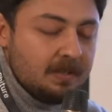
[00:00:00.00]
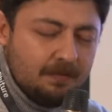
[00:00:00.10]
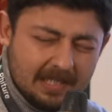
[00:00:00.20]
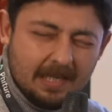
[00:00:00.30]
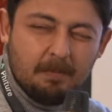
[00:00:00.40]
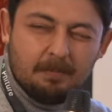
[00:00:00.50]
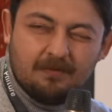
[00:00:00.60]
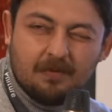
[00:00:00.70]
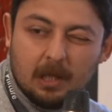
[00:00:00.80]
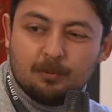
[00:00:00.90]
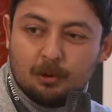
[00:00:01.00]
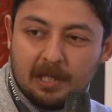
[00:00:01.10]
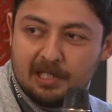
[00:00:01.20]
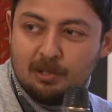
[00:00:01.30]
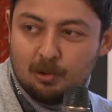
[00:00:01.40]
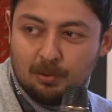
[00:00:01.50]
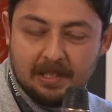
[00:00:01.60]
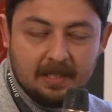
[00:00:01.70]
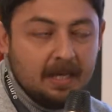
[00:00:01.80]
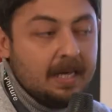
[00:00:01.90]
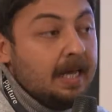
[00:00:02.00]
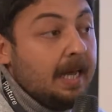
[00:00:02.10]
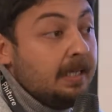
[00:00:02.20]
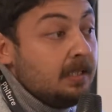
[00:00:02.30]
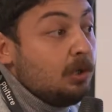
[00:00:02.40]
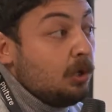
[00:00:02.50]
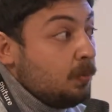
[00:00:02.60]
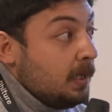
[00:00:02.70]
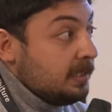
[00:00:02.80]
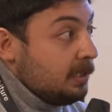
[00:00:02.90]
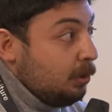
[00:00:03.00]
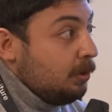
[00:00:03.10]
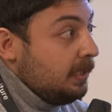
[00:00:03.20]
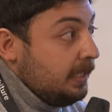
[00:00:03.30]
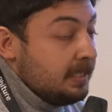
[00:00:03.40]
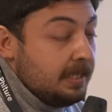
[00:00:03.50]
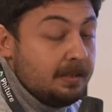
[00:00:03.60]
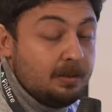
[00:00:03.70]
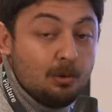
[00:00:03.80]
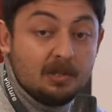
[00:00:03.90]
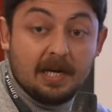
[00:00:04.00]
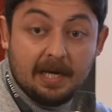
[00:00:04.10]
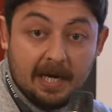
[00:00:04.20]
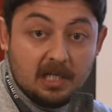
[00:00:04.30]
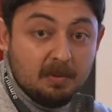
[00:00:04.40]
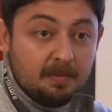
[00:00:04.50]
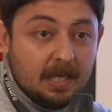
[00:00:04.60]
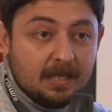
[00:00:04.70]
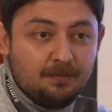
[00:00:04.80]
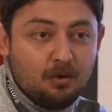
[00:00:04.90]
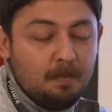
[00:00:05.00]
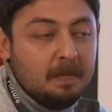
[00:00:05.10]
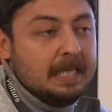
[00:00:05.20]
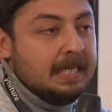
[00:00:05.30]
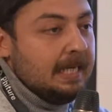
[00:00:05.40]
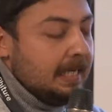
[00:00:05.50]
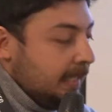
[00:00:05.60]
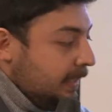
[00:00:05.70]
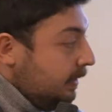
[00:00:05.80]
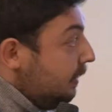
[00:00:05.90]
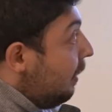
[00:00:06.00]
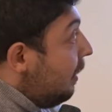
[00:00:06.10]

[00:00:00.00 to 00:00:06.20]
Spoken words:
It's the fraud protection suite. And the third one, Storyly, is a user engagement platform. And